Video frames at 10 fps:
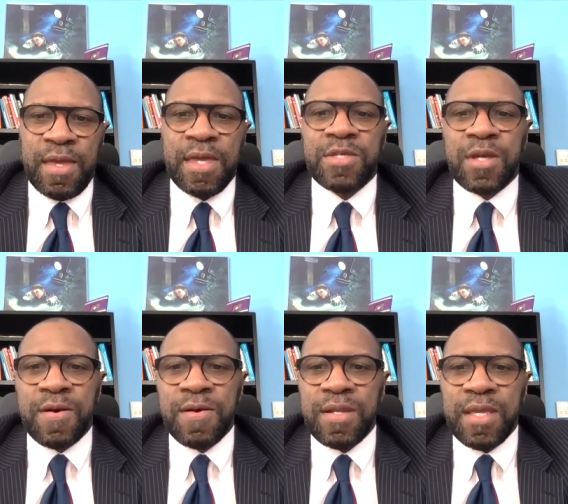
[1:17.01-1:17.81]
He is
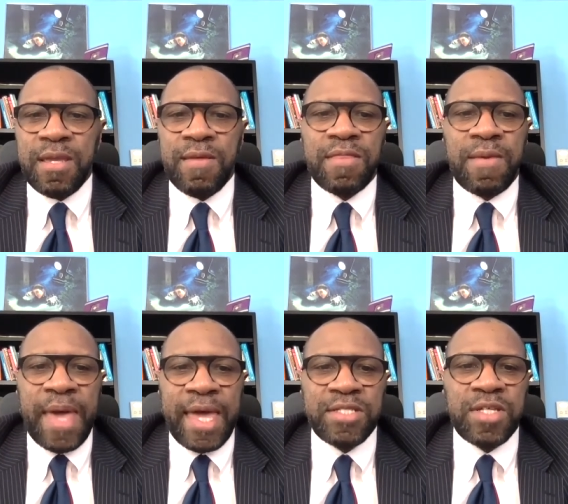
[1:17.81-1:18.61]
currently the
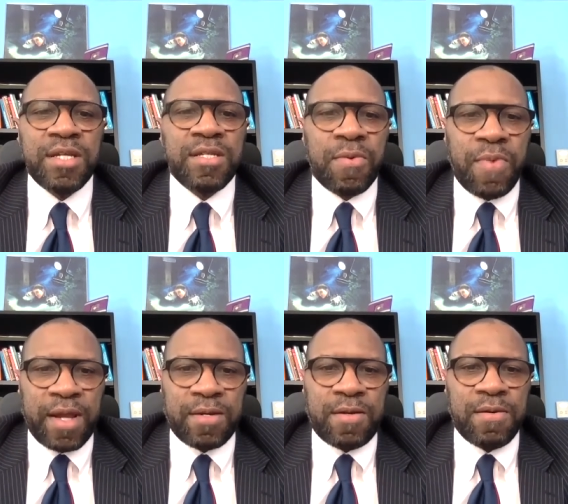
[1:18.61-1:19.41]
managing
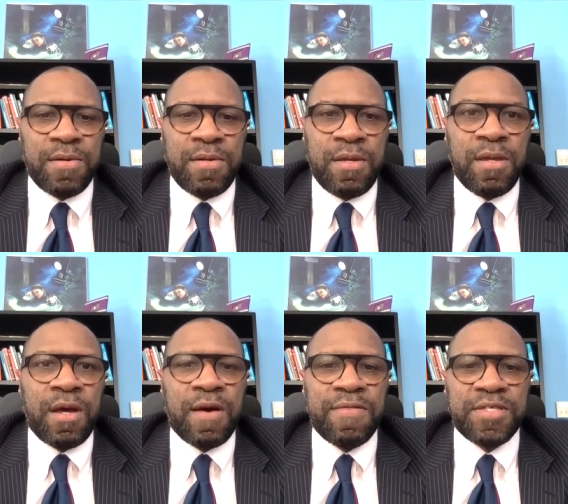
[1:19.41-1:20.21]
director
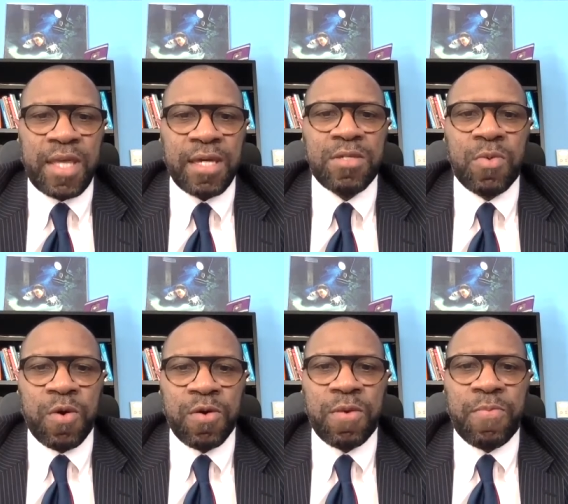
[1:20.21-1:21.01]
of the Sex
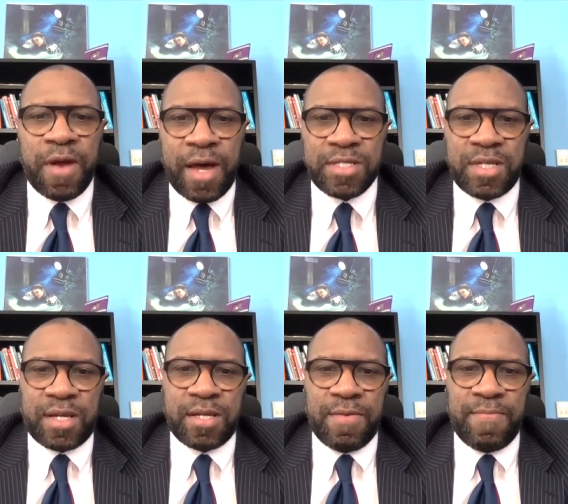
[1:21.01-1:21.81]
Worker
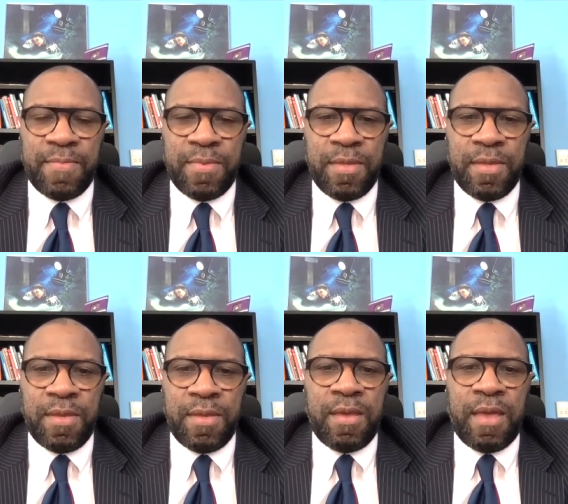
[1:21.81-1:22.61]
Project
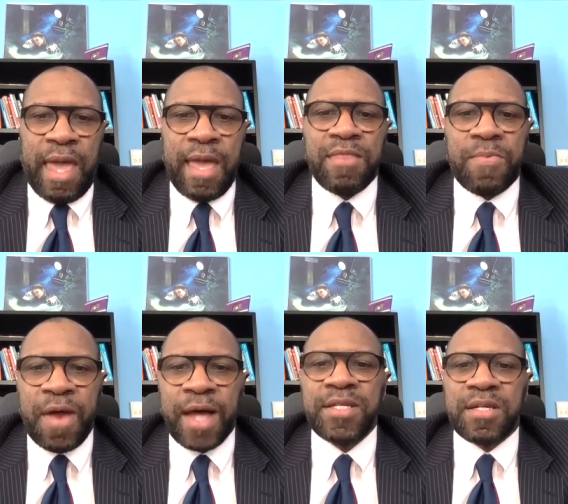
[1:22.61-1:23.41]
and the
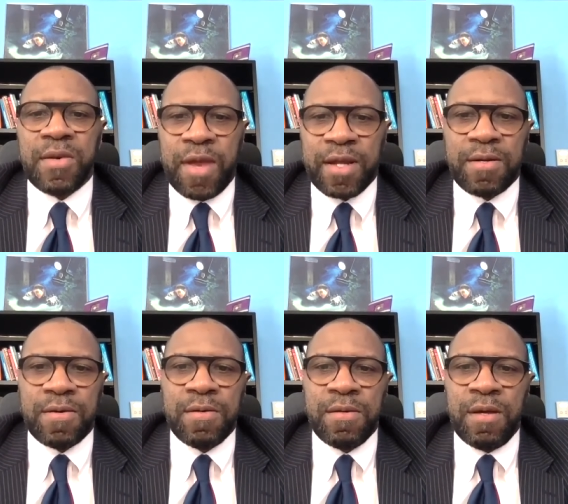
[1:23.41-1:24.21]
project
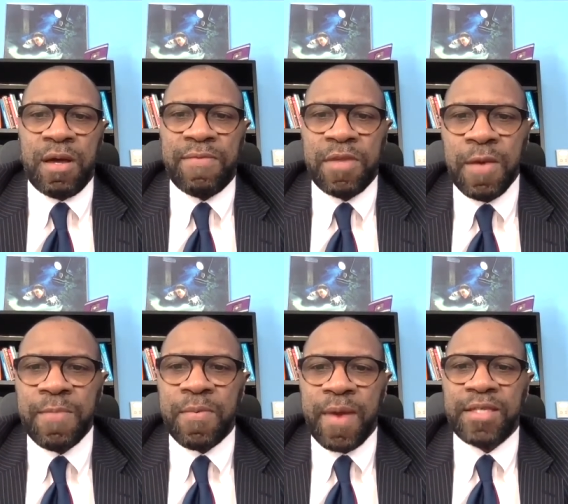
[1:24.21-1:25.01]
director of the
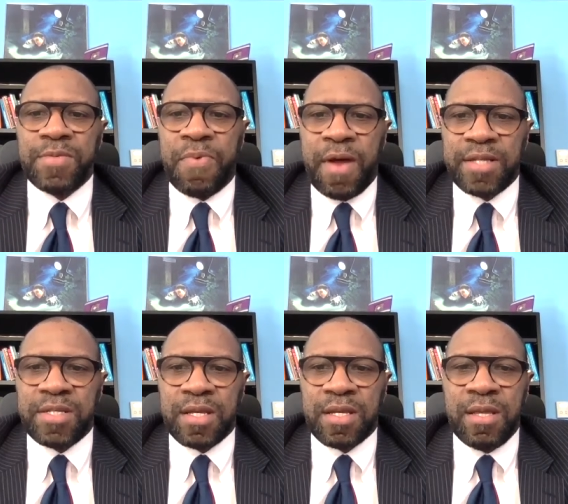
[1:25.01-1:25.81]
Human Rights
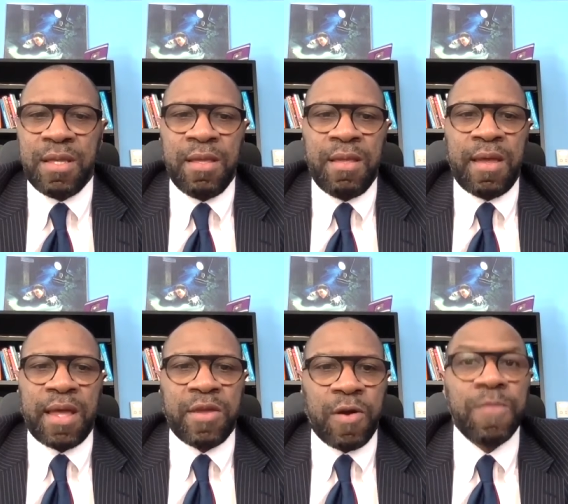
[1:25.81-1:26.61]
Project
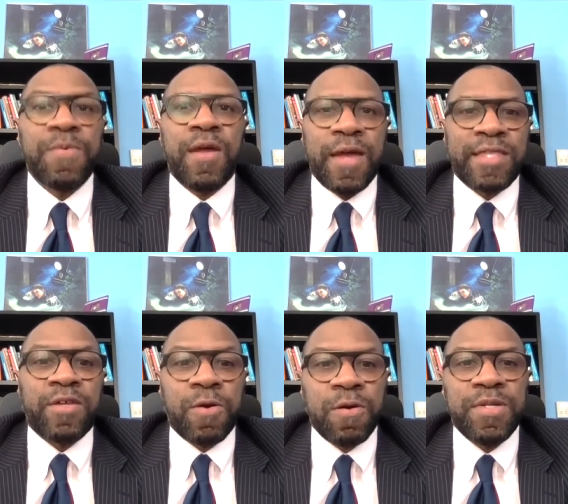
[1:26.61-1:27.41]
at the
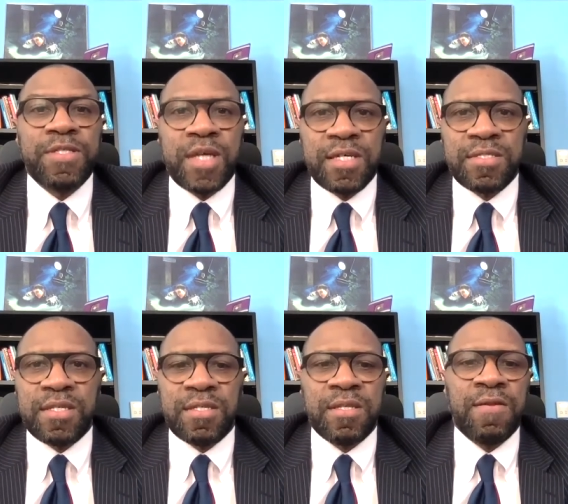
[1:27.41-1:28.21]
Urban
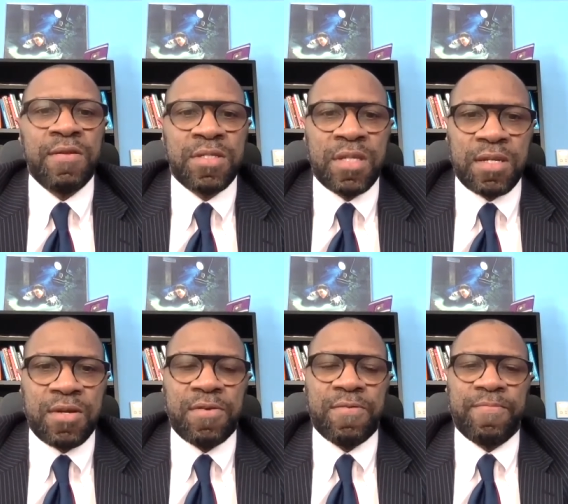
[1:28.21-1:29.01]
Justice Center.